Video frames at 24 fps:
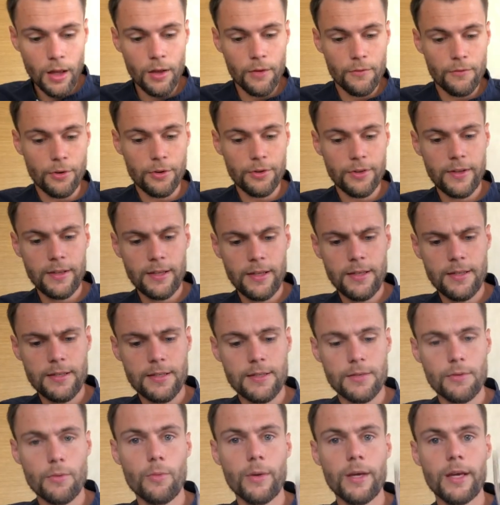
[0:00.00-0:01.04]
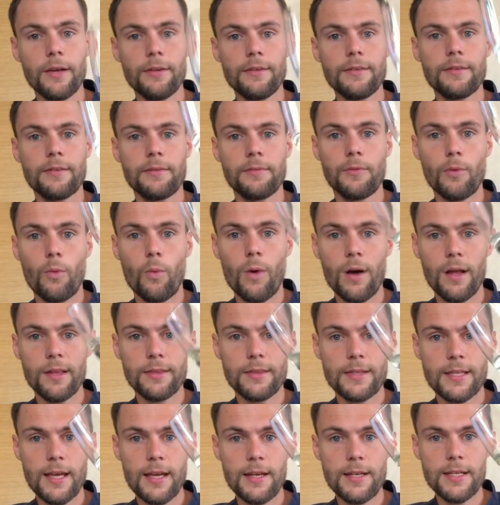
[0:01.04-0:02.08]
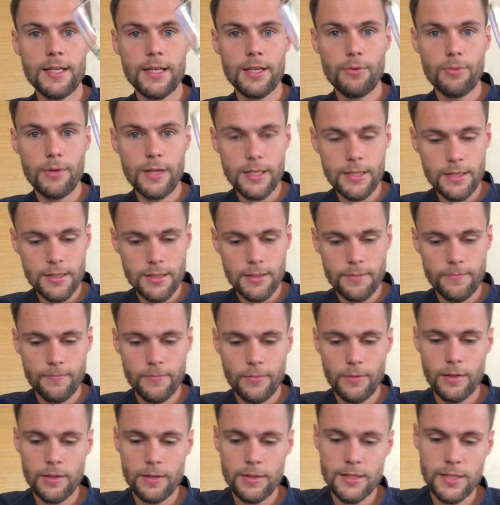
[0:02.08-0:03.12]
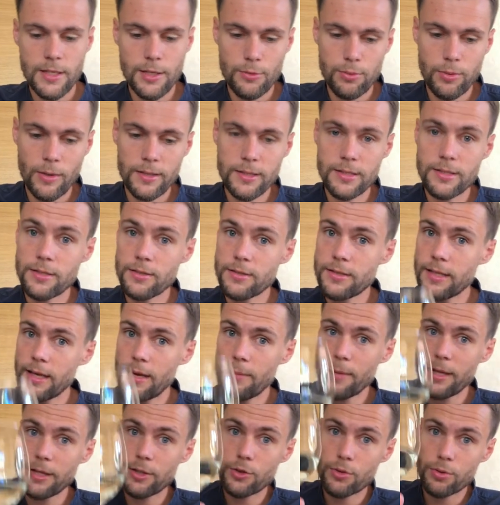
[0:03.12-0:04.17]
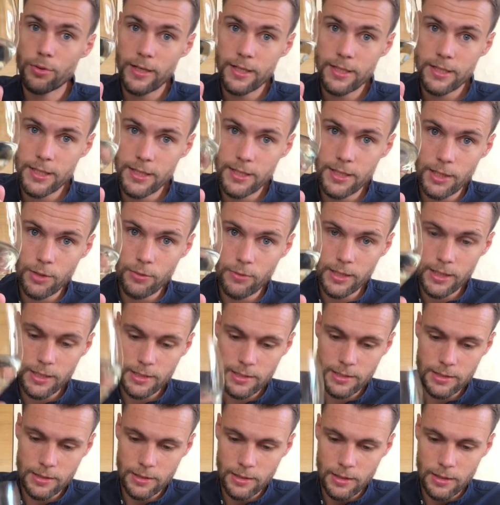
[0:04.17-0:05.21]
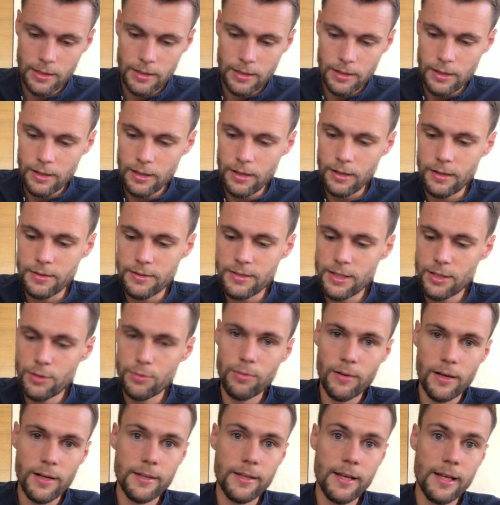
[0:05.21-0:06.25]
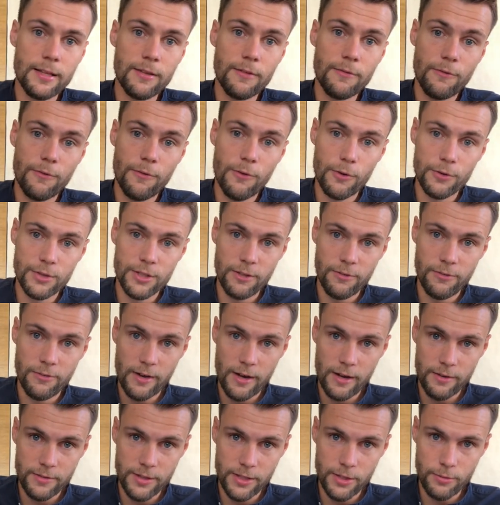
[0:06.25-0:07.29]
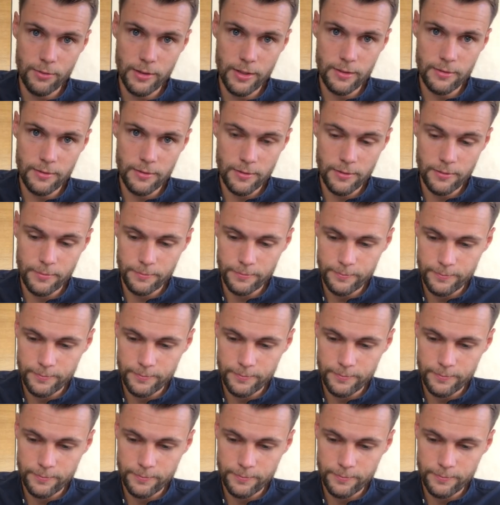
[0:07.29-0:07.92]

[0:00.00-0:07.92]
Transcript: For the yeast, we got one 10 degrees. This one is the same at 20 degrees, and this one at 45 degrees.